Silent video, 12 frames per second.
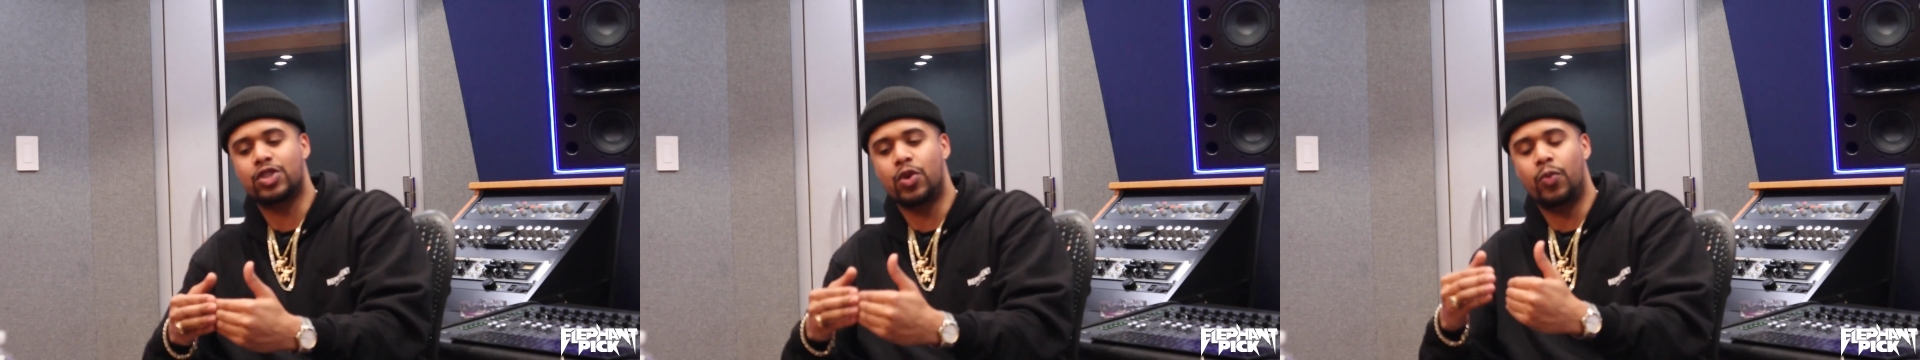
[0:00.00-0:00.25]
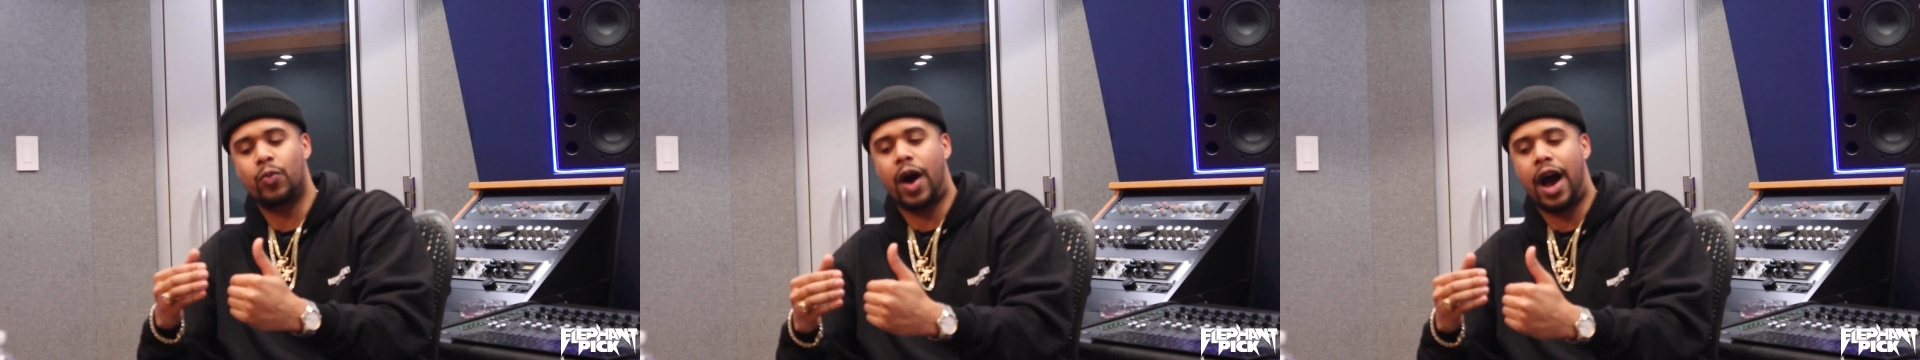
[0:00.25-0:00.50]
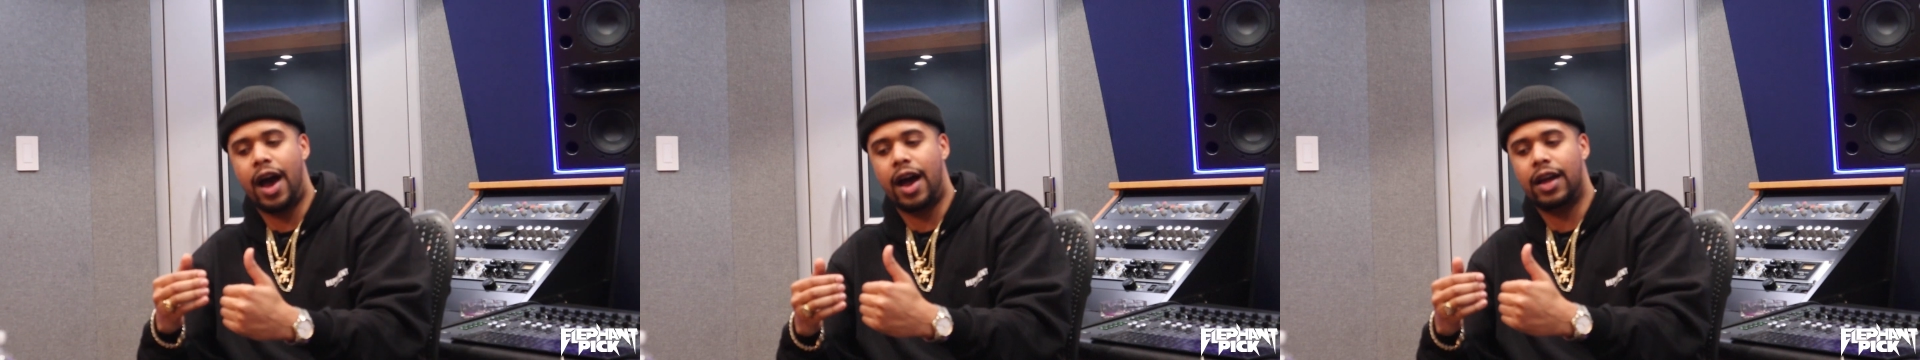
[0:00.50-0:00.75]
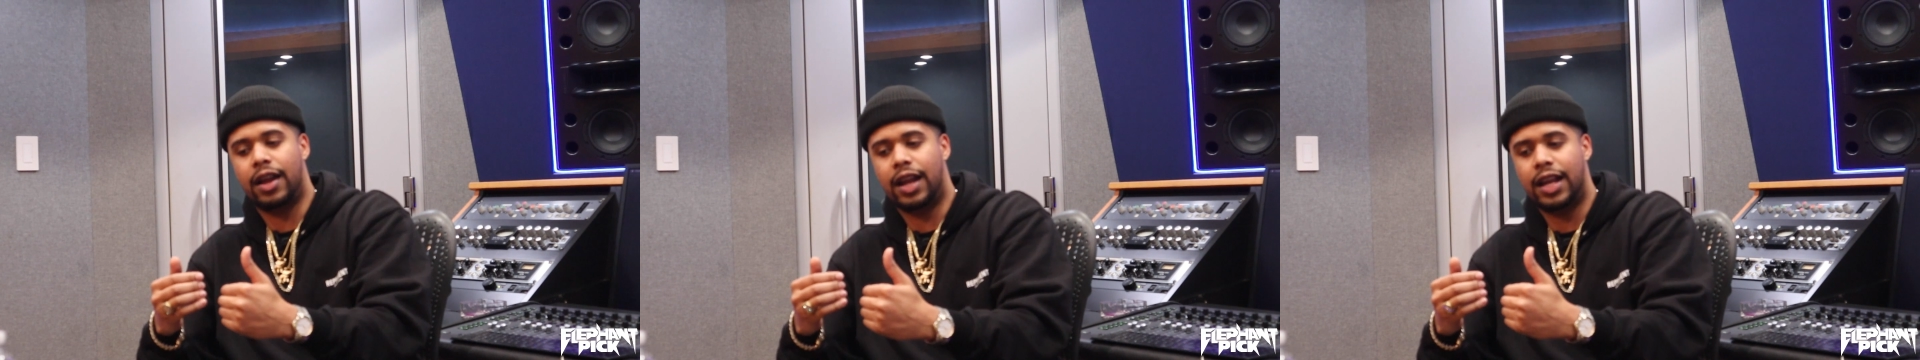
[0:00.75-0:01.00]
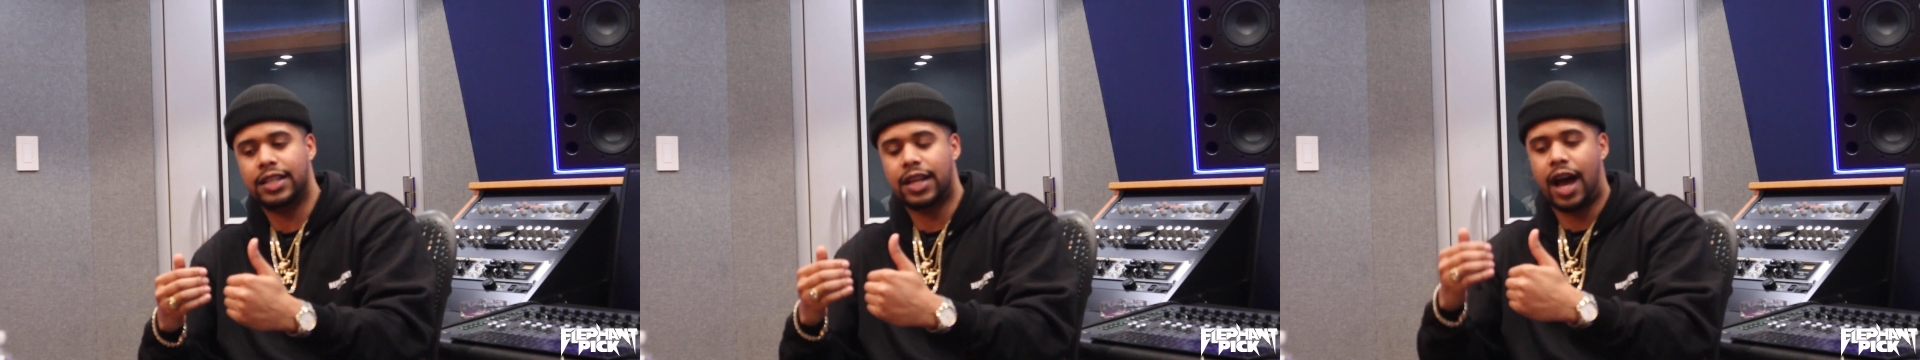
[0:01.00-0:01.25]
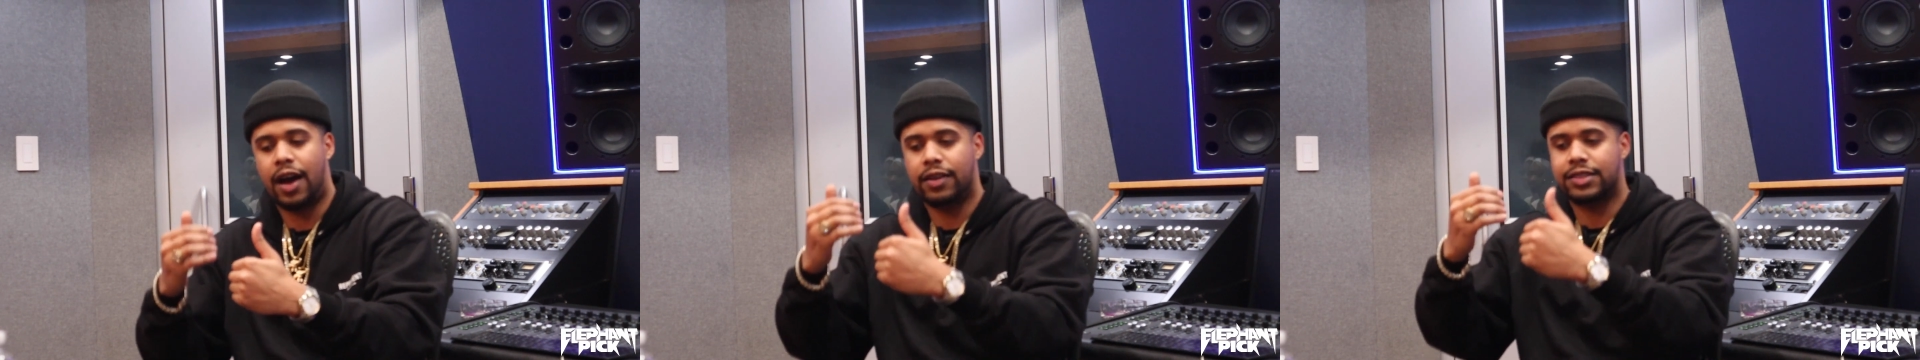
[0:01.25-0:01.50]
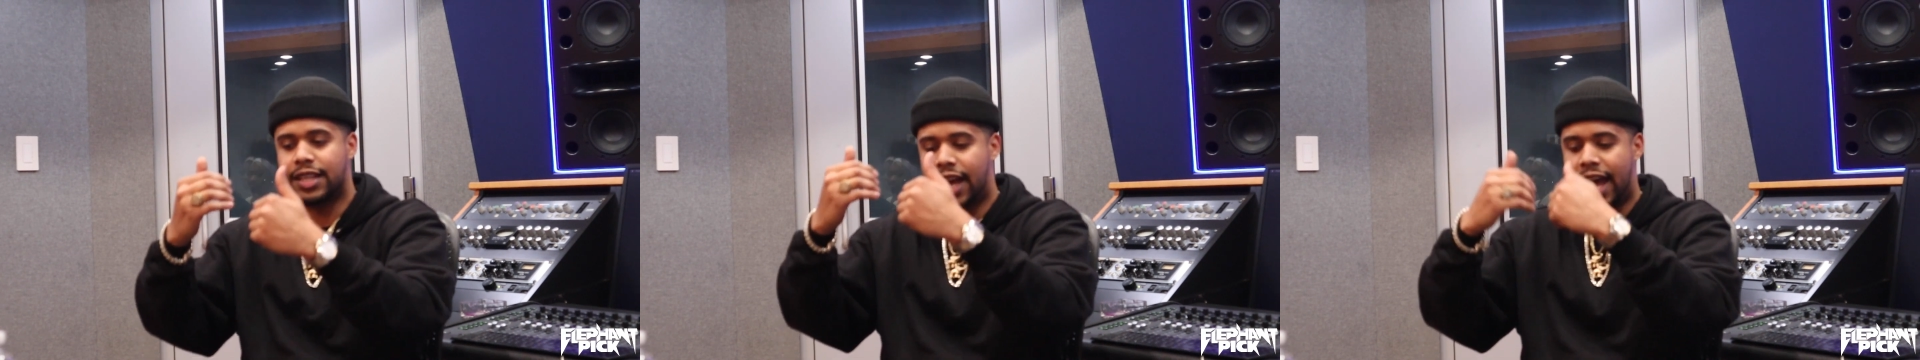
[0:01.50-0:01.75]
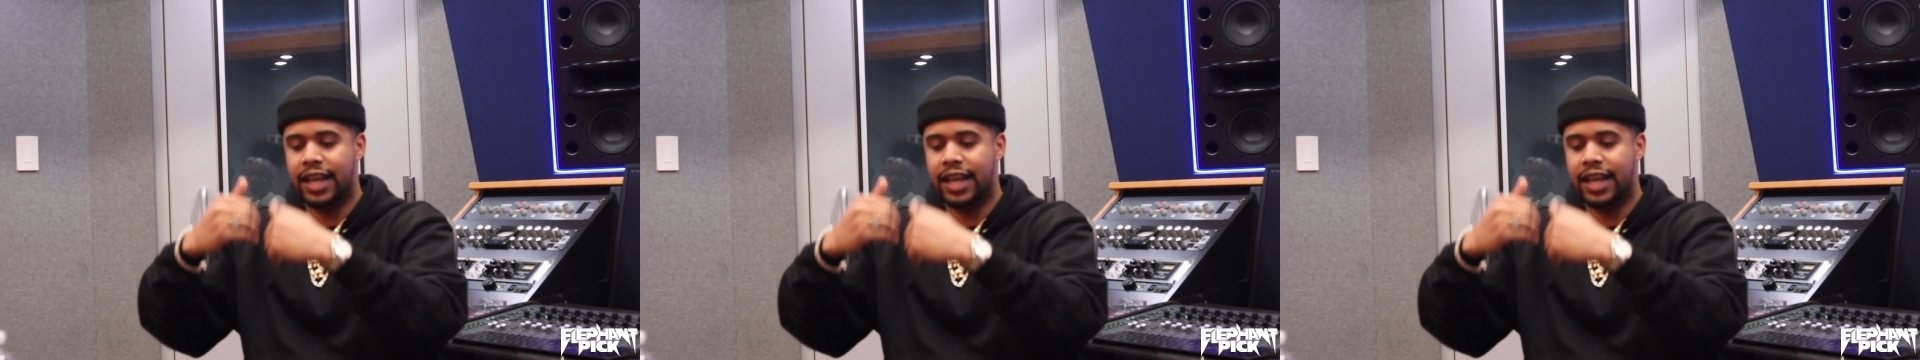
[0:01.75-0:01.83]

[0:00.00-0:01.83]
So to